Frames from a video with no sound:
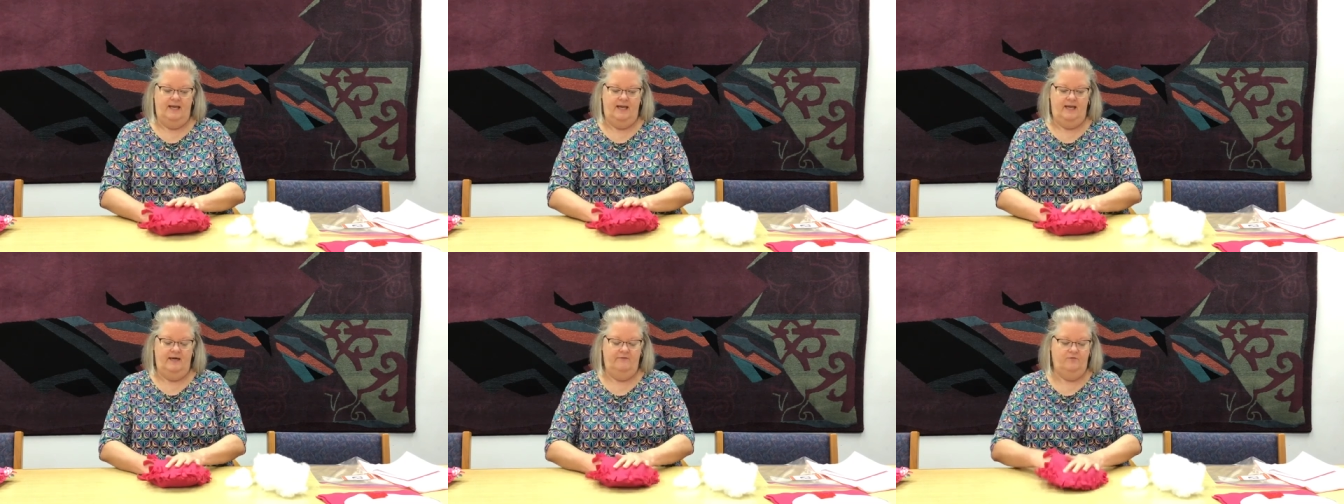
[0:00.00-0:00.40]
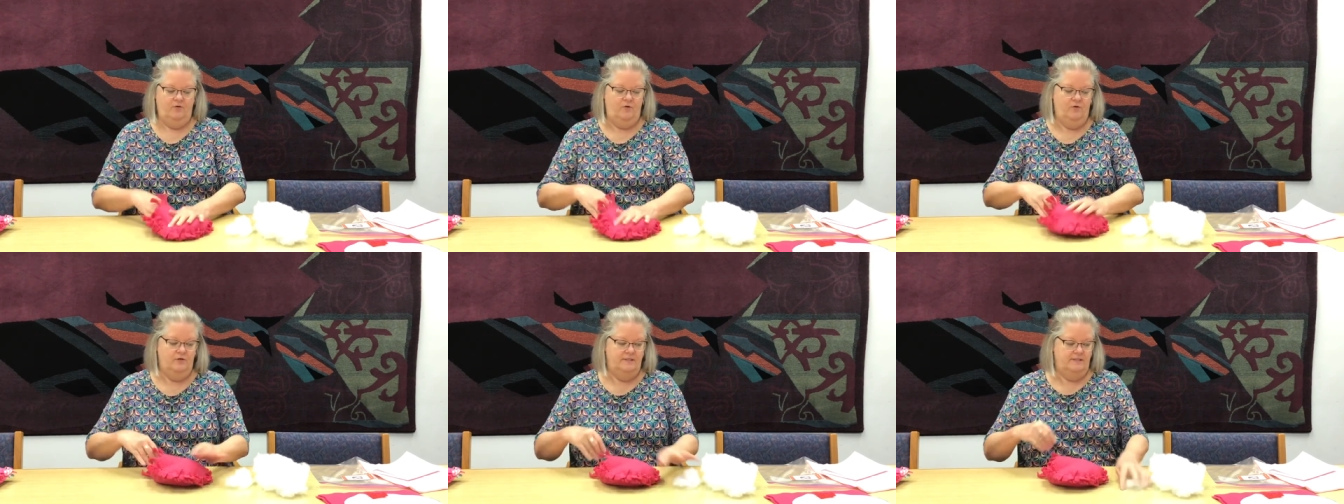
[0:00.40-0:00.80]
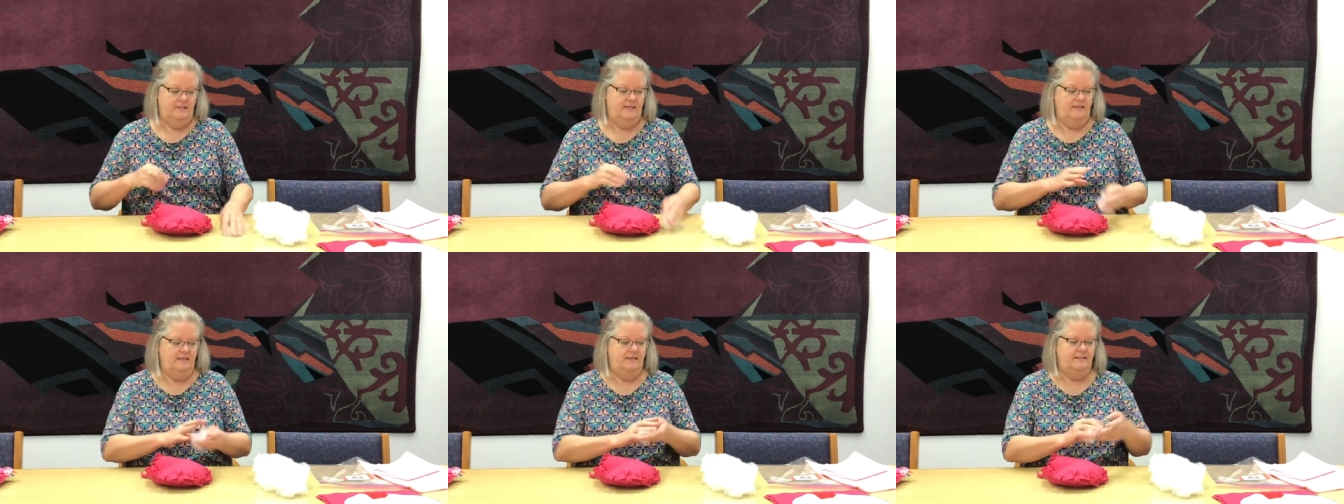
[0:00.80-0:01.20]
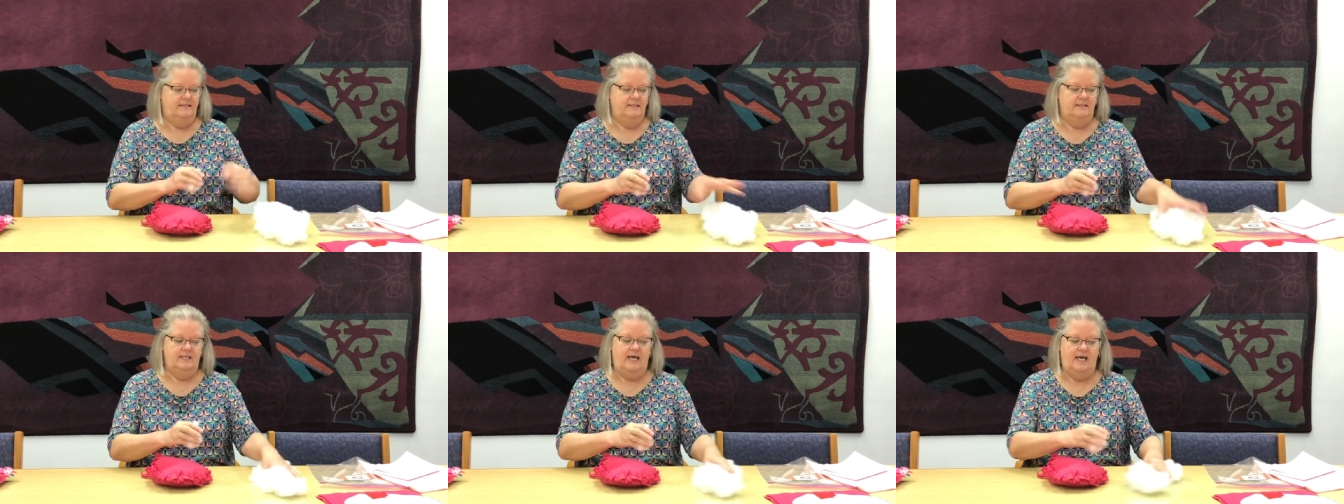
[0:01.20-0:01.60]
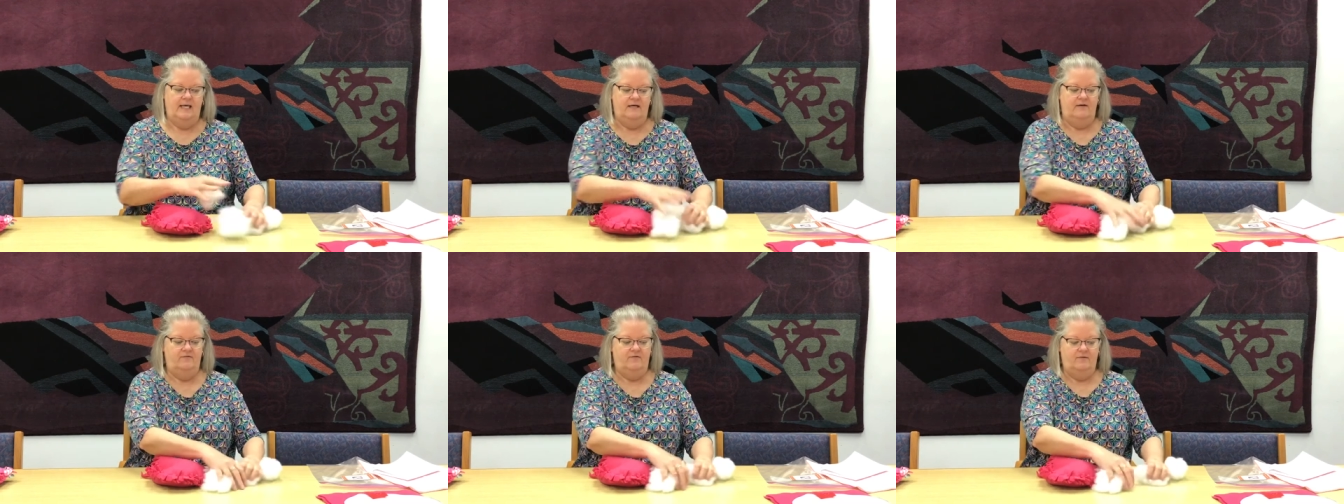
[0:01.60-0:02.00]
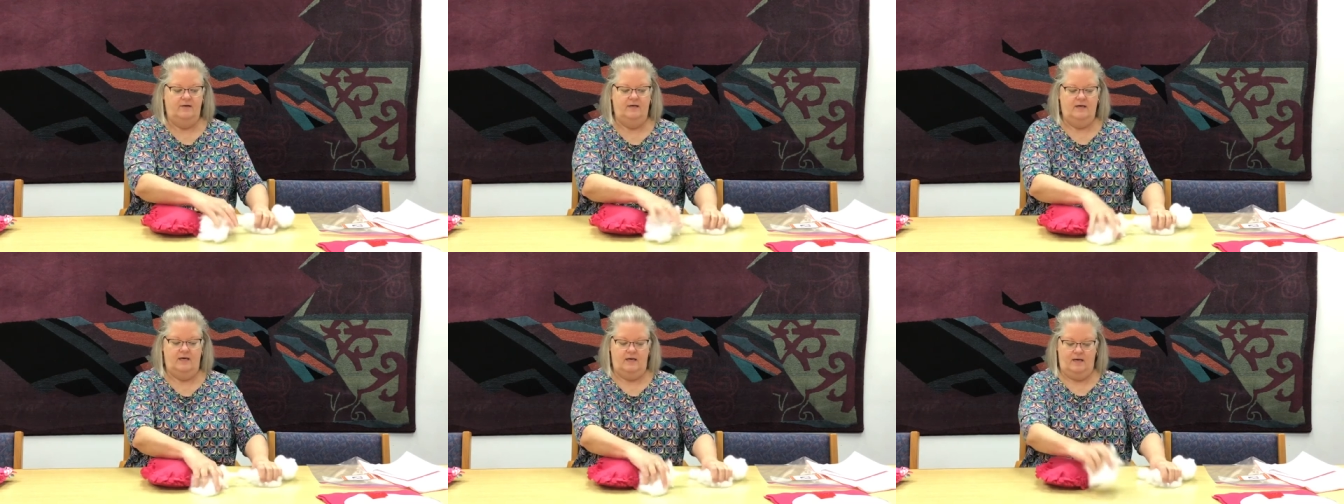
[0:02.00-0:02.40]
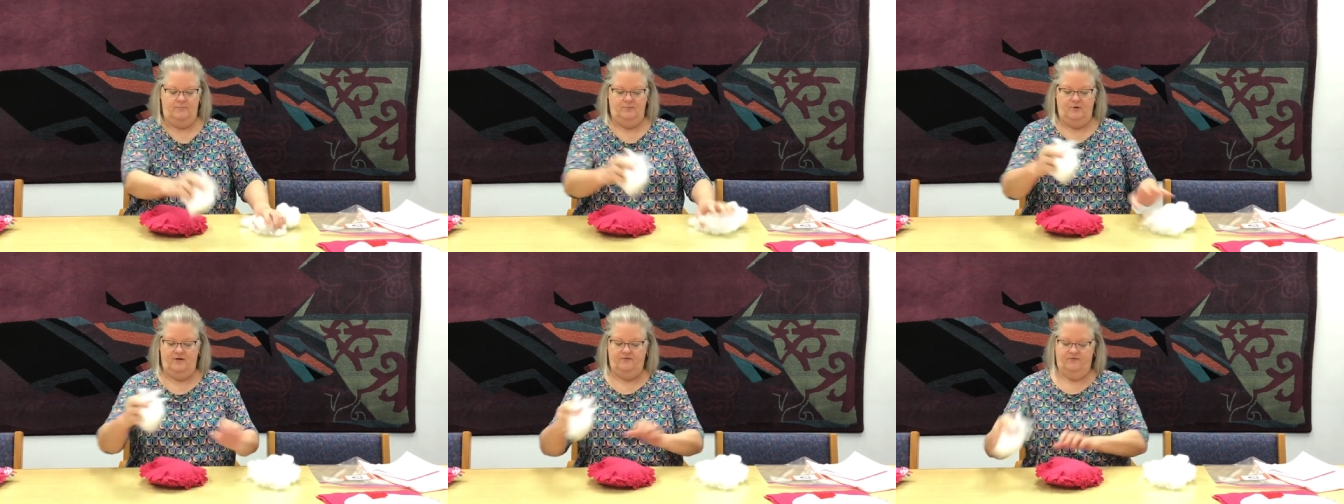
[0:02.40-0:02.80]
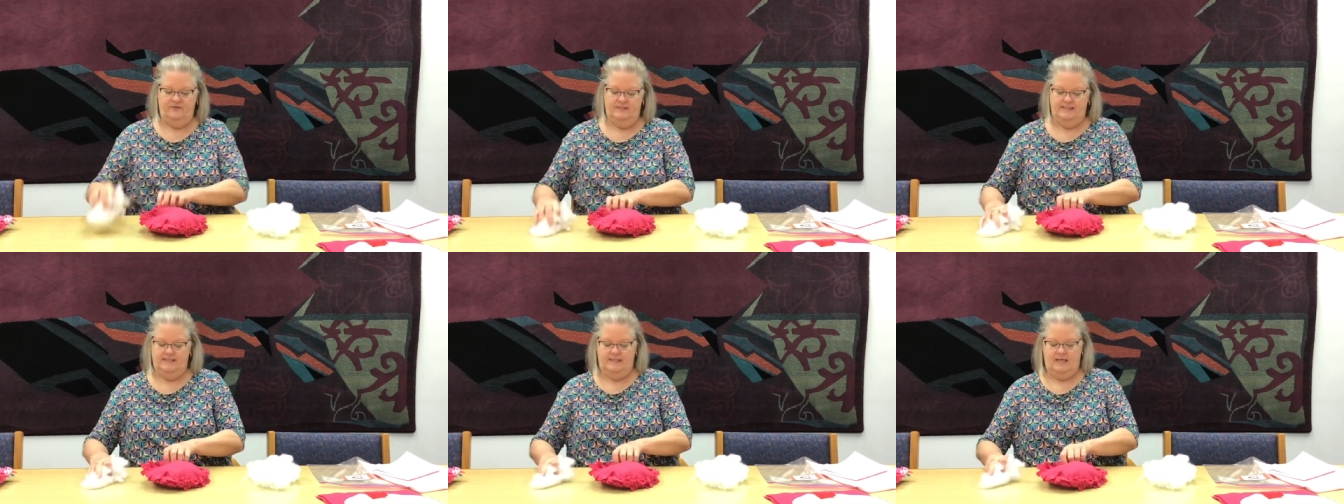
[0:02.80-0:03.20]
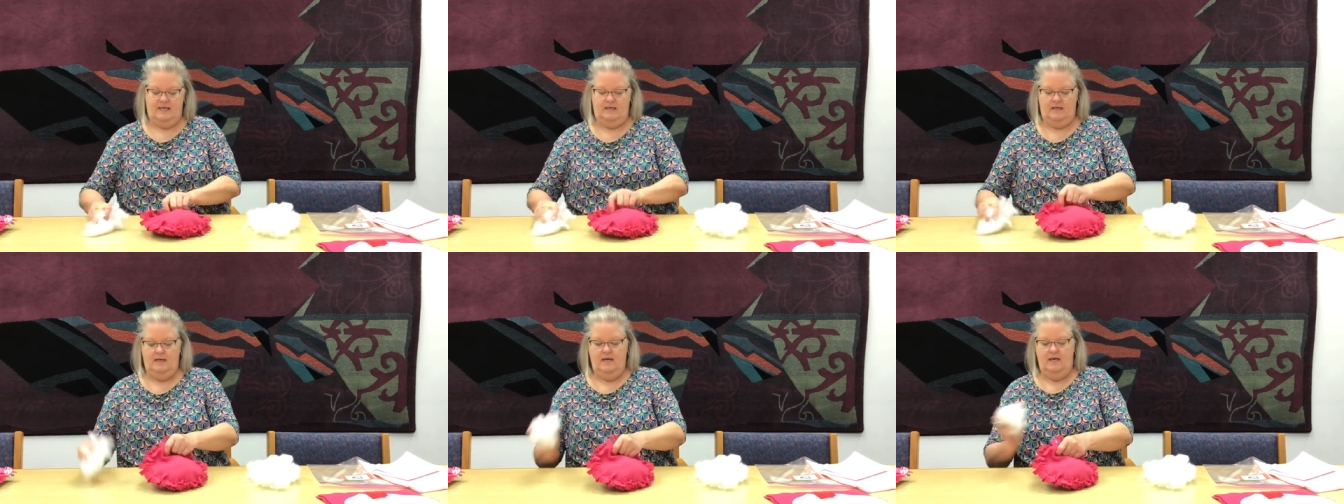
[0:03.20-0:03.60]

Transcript: And of course, this is kind of a preference thing.